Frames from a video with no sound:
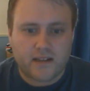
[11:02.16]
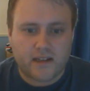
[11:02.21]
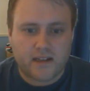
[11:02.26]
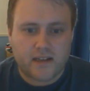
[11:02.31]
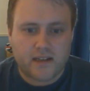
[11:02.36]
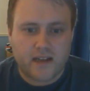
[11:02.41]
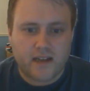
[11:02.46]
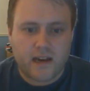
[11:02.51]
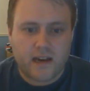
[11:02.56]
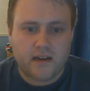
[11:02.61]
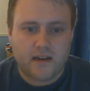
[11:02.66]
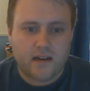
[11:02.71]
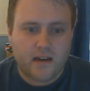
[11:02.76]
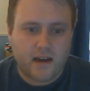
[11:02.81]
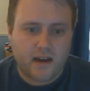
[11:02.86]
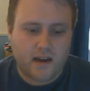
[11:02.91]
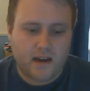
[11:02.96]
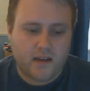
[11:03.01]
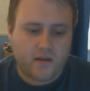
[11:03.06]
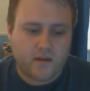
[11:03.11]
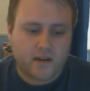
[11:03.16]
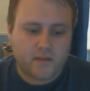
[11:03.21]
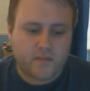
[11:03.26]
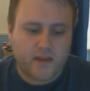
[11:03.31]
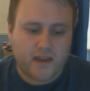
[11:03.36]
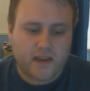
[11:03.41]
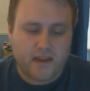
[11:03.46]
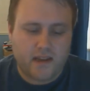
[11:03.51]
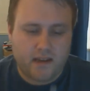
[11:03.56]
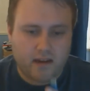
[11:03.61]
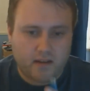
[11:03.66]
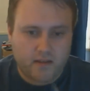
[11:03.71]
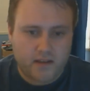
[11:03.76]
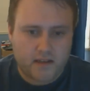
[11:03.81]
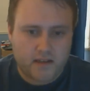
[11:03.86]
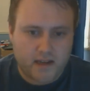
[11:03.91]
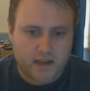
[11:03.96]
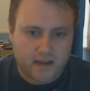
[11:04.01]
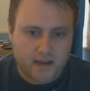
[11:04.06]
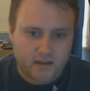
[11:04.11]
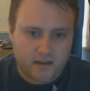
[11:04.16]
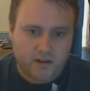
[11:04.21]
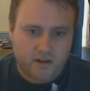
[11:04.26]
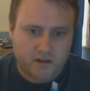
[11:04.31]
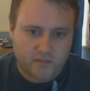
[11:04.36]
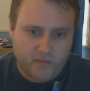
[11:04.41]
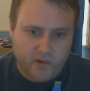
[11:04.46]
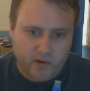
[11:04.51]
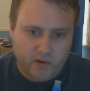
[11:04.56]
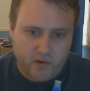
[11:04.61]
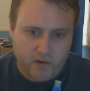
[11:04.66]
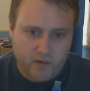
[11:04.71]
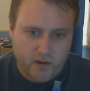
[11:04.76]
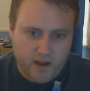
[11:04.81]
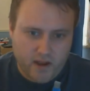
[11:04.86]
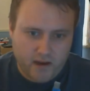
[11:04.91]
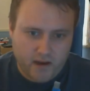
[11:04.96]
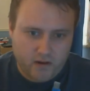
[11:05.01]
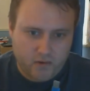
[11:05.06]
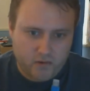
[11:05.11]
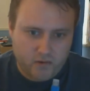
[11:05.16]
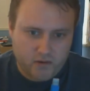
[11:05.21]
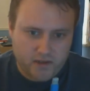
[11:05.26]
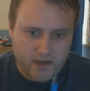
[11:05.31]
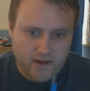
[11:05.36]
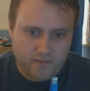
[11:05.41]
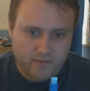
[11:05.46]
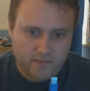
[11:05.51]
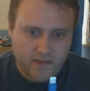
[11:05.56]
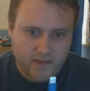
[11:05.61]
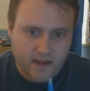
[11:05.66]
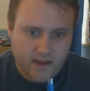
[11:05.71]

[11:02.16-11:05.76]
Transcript: this in uh, U S B on this end, a nice blue uh, Corsair